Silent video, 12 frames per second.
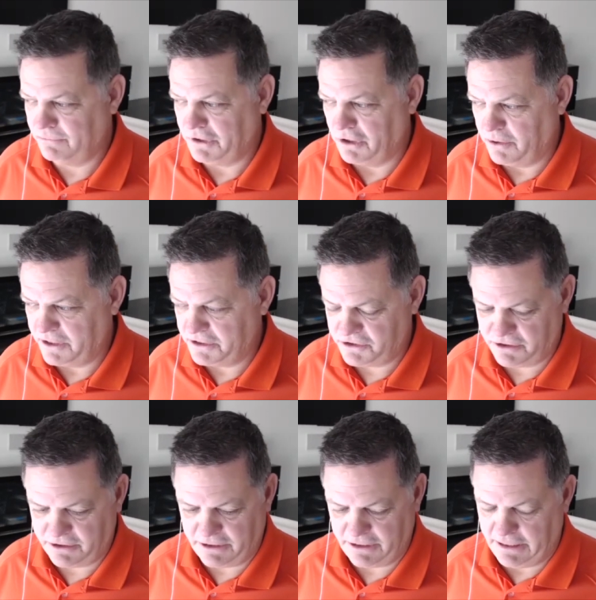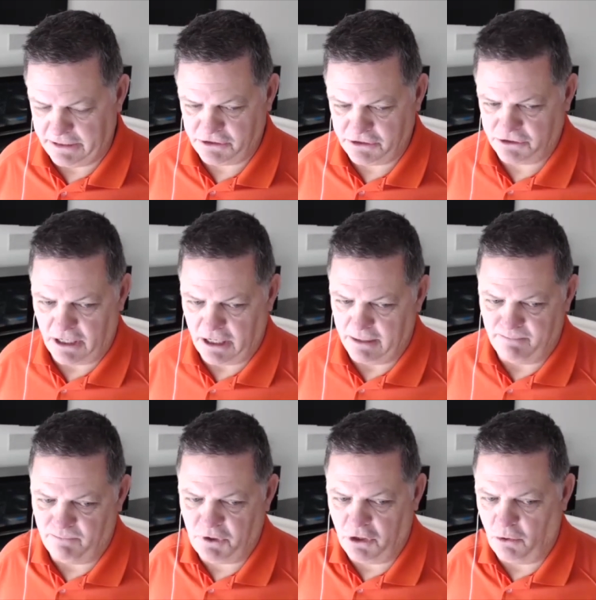So it's it's um,
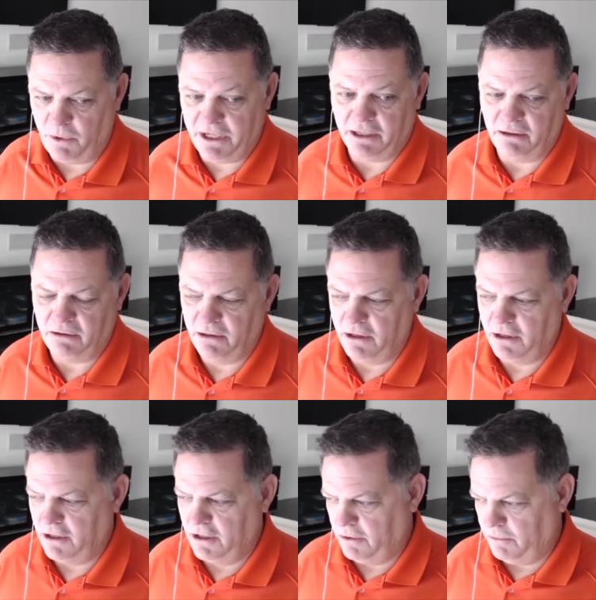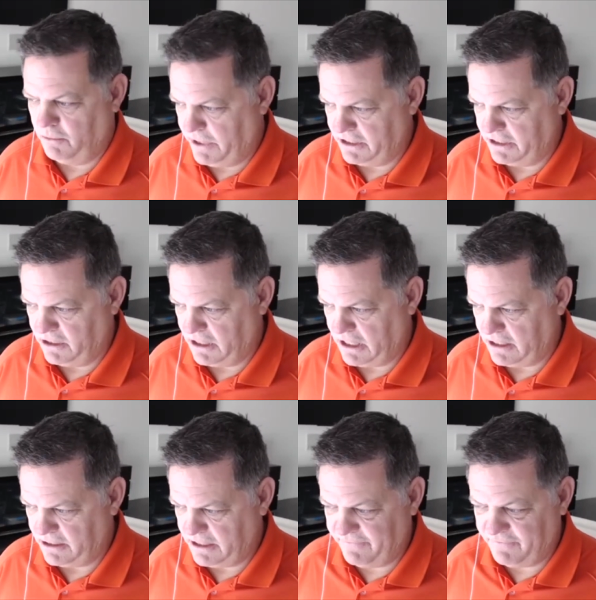you know we can we can uh,
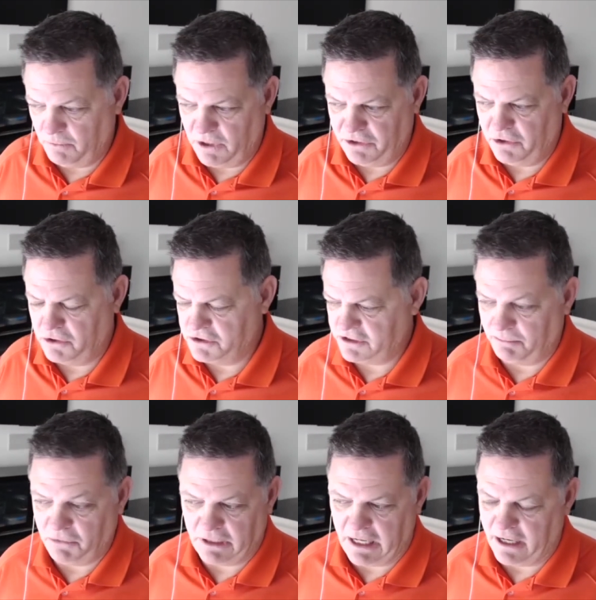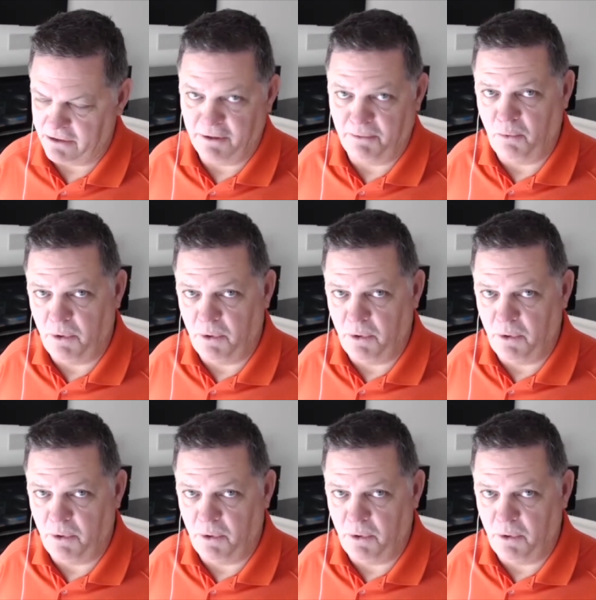even when there's some clouds, I mean, we